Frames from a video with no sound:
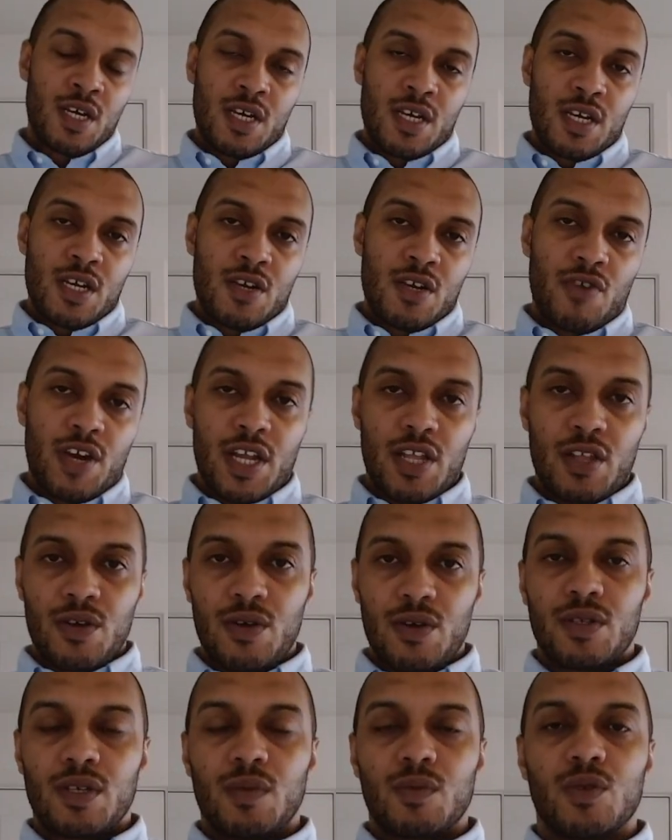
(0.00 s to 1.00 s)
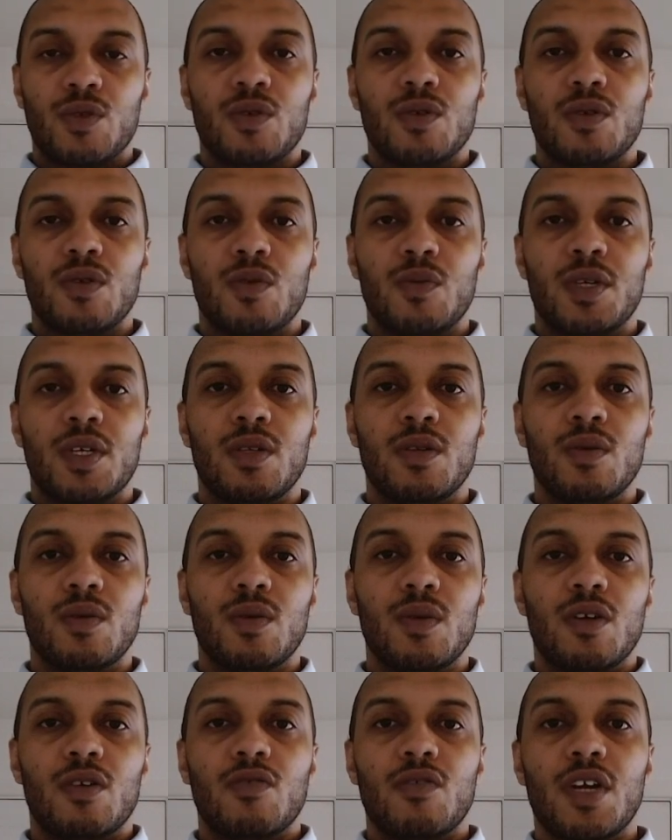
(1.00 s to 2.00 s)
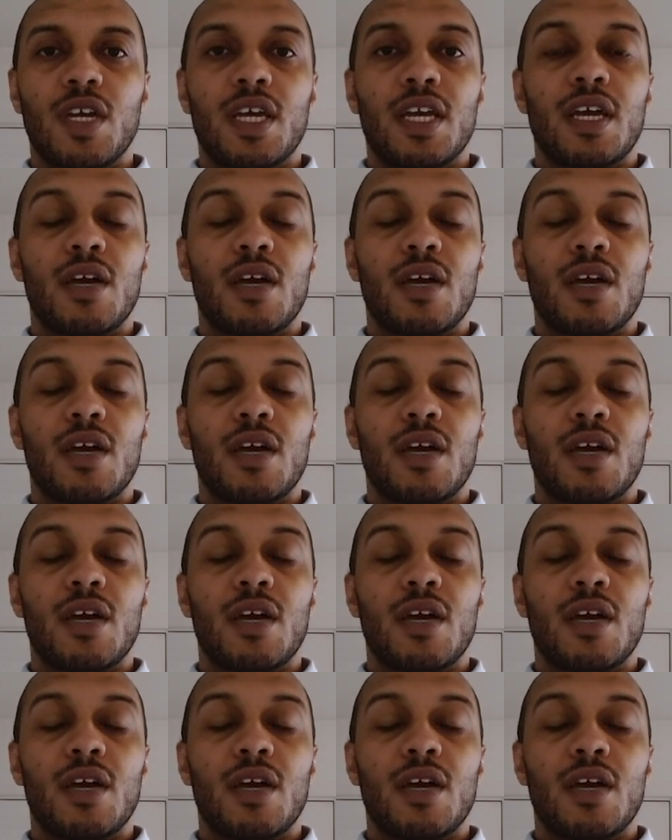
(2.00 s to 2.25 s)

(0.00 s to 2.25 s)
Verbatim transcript: Great news, I'm sure we can all agree,